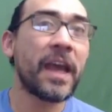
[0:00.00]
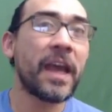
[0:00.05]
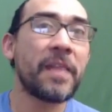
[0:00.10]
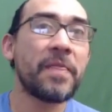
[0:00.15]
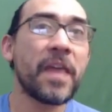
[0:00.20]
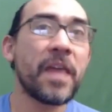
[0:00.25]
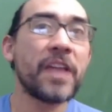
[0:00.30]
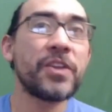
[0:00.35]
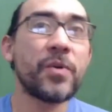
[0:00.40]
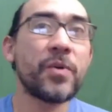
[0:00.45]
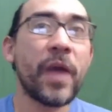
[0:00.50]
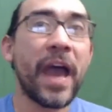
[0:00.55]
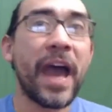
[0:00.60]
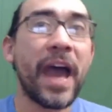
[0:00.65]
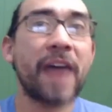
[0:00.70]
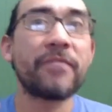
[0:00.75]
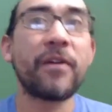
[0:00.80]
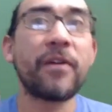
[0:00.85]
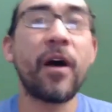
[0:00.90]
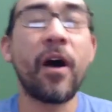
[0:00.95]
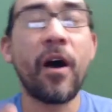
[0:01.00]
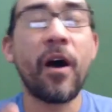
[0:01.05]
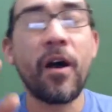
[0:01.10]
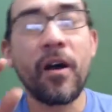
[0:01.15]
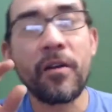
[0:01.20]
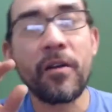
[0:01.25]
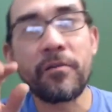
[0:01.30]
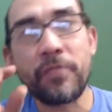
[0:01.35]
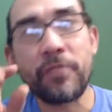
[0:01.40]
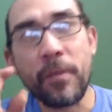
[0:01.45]
And then you have
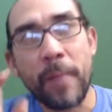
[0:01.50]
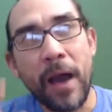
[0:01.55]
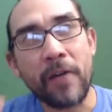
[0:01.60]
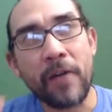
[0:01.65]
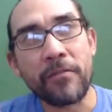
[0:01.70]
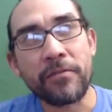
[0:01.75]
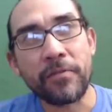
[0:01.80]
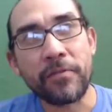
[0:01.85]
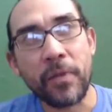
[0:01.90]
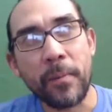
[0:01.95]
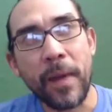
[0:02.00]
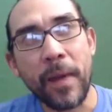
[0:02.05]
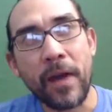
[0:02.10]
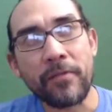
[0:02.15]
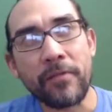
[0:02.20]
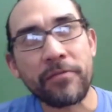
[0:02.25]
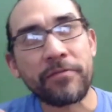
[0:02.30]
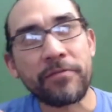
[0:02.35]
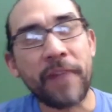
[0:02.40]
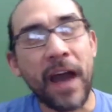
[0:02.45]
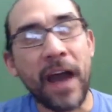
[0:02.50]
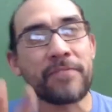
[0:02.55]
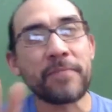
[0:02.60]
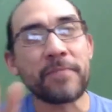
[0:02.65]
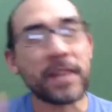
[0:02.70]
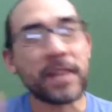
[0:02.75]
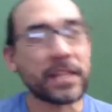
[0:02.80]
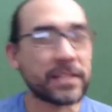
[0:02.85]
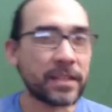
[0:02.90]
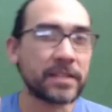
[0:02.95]
for about 5
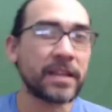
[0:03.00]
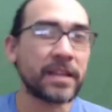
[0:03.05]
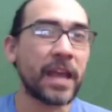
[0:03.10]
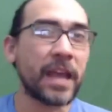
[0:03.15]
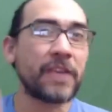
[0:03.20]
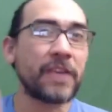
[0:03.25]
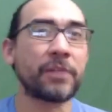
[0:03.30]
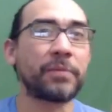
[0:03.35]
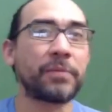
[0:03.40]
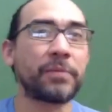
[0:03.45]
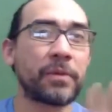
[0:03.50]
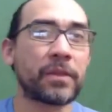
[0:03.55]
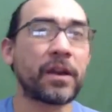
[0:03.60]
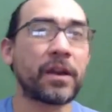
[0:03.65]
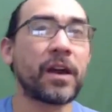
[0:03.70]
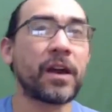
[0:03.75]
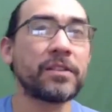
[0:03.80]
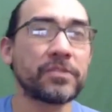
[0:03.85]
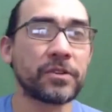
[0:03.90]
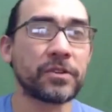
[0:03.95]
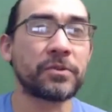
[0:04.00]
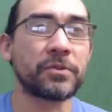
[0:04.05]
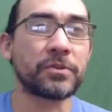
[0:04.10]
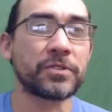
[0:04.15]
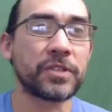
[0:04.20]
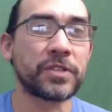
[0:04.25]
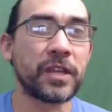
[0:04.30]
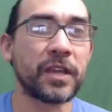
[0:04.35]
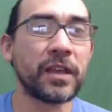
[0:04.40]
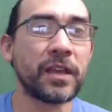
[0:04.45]
minutes of the day, you get to play with guns or cool
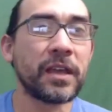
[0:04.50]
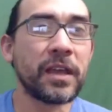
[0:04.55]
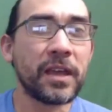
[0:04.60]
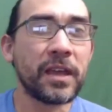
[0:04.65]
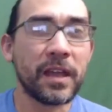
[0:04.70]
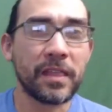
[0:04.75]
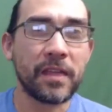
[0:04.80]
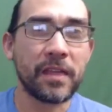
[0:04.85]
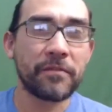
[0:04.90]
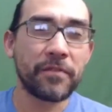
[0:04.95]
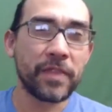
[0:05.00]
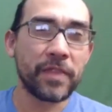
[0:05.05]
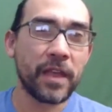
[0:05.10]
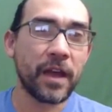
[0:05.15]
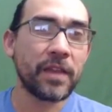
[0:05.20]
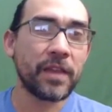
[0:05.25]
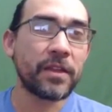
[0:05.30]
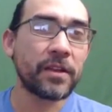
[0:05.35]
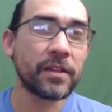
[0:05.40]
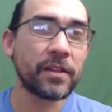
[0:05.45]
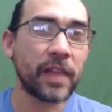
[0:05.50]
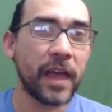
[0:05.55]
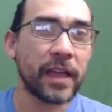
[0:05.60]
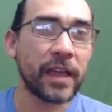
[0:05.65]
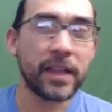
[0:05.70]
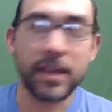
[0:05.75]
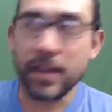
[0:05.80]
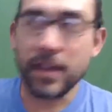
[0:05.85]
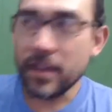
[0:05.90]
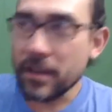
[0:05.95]
shit. And then for the other
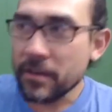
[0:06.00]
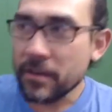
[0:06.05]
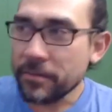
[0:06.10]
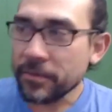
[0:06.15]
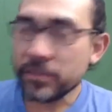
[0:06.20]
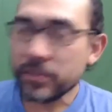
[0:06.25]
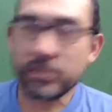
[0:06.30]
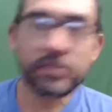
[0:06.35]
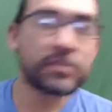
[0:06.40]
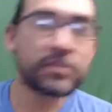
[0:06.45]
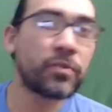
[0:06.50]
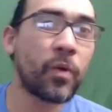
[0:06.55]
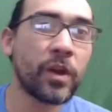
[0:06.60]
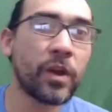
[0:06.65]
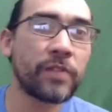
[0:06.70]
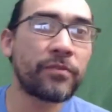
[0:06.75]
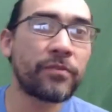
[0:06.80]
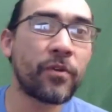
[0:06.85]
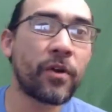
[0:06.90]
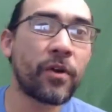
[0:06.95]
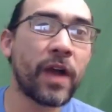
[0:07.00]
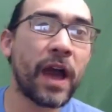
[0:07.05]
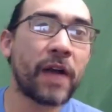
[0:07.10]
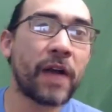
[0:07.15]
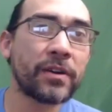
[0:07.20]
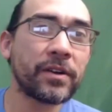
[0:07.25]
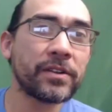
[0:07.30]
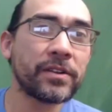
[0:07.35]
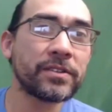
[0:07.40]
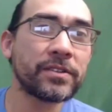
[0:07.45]
like 24
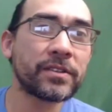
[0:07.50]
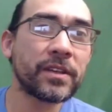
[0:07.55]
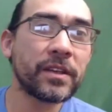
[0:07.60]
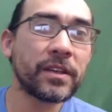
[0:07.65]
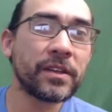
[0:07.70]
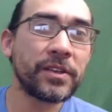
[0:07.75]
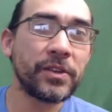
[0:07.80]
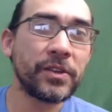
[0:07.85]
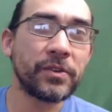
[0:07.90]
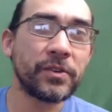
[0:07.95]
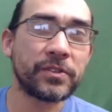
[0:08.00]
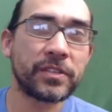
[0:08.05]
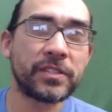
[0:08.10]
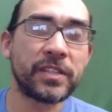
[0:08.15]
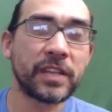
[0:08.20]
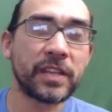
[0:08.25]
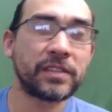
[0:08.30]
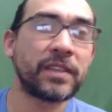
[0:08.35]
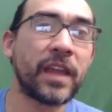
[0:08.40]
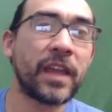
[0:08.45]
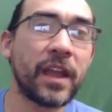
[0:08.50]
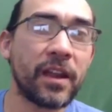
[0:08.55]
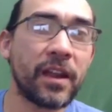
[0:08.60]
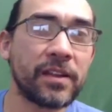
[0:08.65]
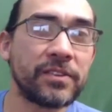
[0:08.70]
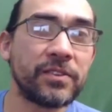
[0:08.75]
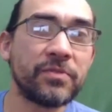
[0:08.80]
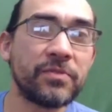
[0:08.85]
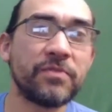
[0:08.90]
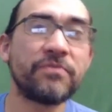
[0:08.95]
hours, you sit there
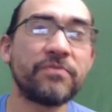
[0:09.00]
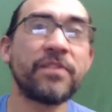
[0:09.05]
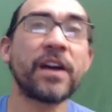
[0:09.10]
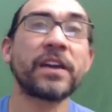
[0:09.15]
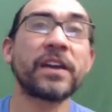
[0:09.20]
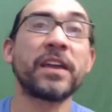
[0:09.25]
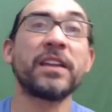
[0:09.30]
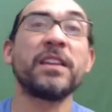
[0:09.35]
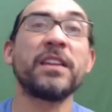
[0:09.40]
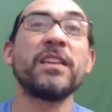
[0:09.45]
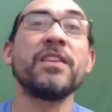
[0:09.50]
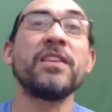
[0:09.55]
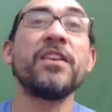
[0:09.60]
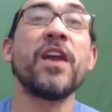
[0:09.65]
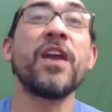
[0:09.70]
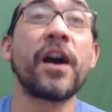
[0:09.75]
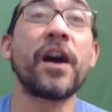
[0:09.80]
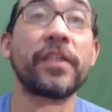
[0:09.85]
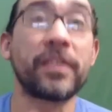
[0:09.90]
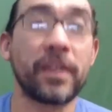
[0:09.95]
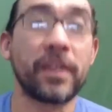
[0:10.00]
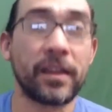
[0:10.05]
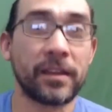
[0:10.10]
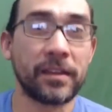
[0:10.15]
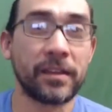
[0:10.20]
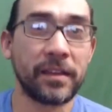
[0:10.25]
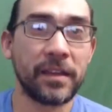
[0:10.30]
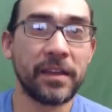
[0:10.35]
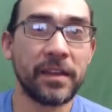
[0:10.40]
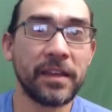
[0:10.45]
and do fucking
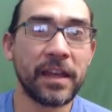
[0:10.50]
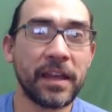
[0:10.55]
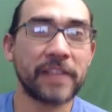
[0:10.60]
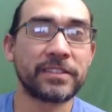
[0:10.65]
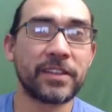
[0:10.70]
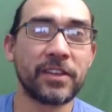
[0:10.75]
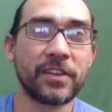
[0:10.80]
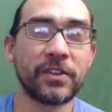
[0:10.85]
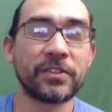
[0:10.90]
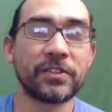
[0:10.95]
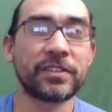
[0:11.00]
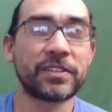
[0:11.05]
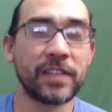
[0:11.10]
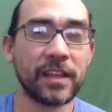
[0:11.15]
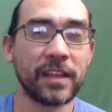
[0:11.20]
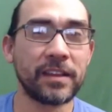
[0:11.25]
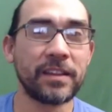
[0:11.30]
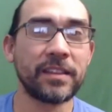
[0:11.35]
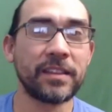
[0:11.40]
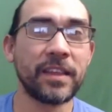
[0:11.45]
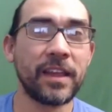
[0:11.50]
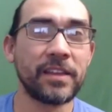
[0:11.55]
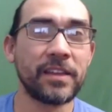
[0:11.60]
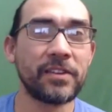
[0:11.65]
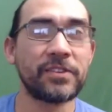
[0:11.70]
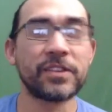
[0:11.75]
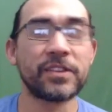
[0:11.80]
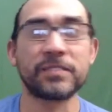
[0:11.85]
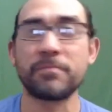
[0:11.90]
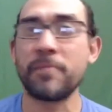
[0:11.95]
nothing. And so you're sitting there and
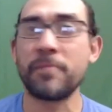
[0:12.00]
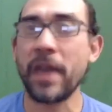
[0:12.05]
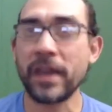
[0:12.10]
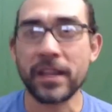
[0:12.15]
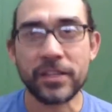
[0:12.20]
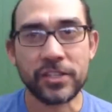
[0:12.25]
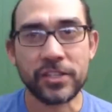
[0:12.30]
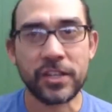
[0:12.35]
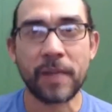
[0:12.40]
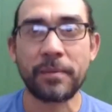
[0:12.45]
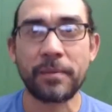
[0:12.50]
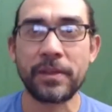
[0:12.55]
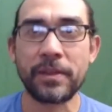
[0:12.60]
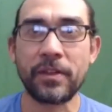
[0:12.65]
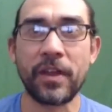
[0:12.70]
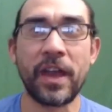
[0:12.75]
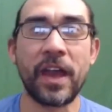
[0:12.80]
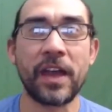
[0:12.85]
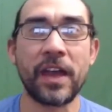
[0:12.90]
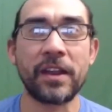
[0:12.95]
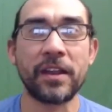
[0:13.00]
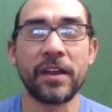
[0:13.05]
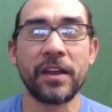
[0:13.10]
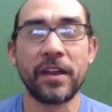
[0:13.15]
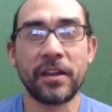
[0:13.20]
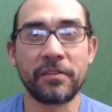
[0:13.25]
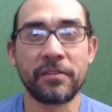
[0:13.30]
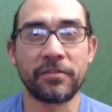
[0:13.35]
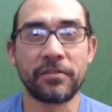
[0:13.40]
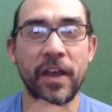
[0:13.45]
you're just making shit up in your head
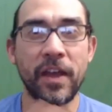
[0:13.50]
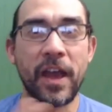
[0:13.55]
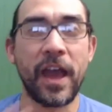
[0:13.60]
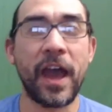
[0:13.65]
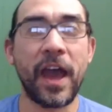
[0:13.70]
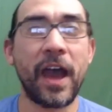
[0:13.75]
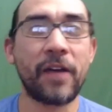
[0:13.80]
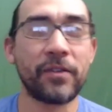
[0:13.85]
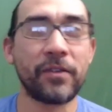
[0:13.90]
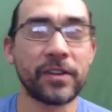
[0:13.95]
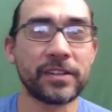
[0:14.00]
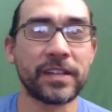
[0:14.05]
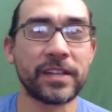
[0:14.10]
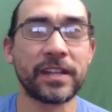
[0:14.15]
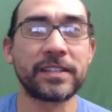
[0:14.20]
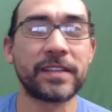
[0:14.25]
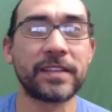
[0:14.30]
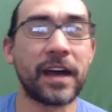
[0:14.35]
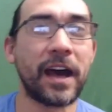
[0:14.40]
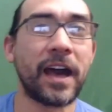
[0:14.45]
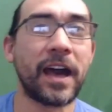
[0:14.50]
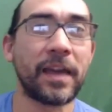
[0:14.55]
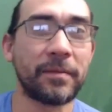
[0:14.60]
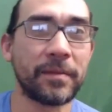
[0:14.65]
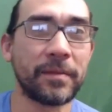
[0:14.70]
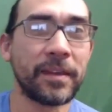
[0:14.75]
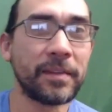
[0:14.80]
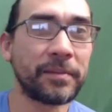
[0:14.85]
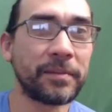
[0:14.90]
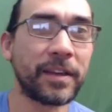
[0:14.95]
for hours at a
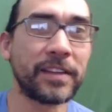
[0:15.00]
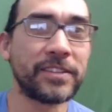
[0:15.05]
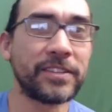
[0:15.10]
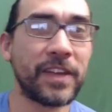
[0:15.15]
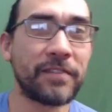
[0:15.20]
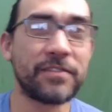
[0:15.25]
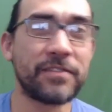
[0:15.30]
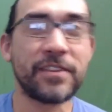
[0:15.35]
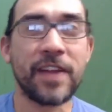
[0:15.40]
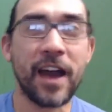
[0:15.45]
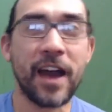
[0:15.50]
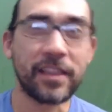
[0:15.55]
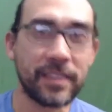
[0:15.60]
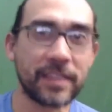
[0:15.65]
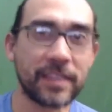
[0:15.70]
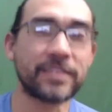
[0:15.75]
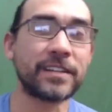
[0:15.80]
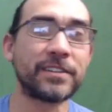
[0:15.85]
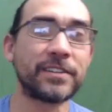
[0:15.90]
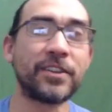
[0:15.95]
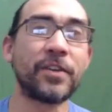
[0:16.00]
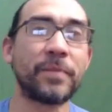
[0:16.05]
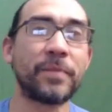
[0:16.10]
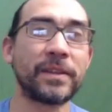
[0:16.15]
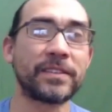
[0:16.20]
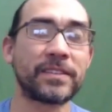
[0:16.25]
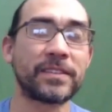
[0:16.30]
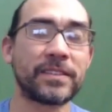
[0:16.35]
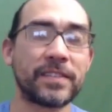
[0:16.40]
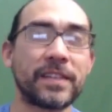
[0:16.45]
time because you have nothing to do
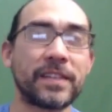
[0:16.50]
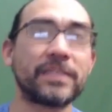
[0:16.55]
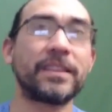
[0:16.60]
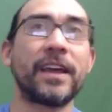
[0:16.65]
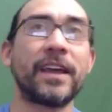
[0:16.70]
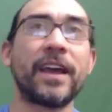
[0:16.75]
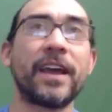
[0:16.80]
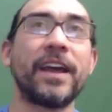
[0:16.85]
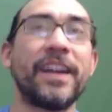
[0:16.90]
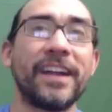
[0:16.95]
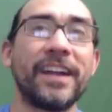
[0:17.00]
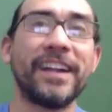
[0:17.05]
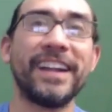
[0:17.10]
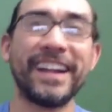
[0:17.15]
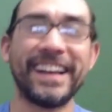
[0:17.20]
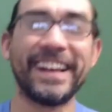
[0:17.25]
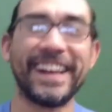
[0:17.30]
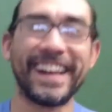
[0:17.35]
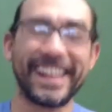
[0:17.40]
but sit there.